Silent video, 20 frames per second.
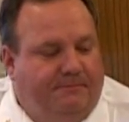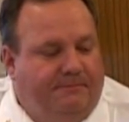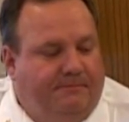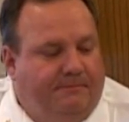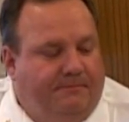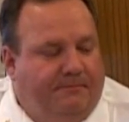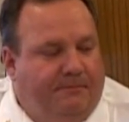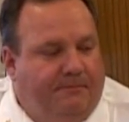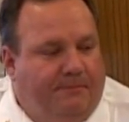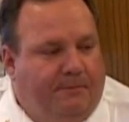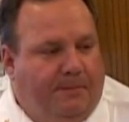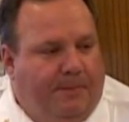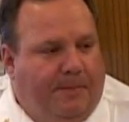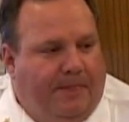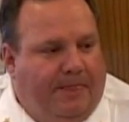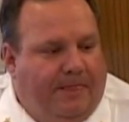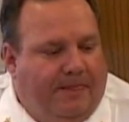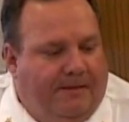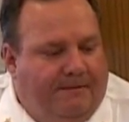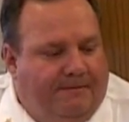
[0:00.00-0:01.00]
And
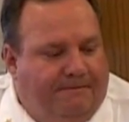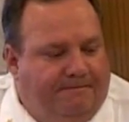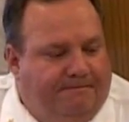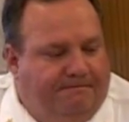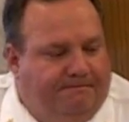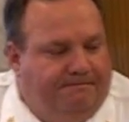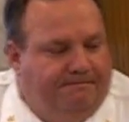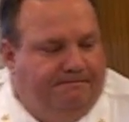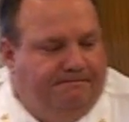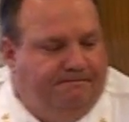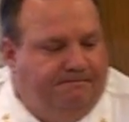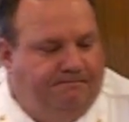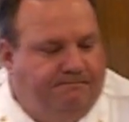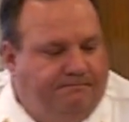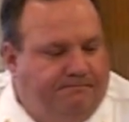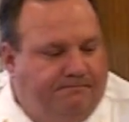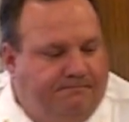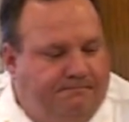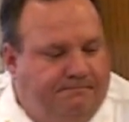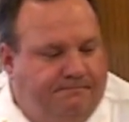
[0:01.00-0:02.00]
I've got those
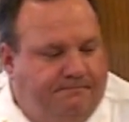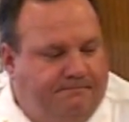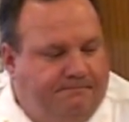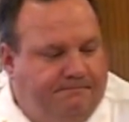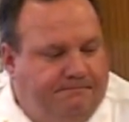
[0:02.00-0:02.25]
numbers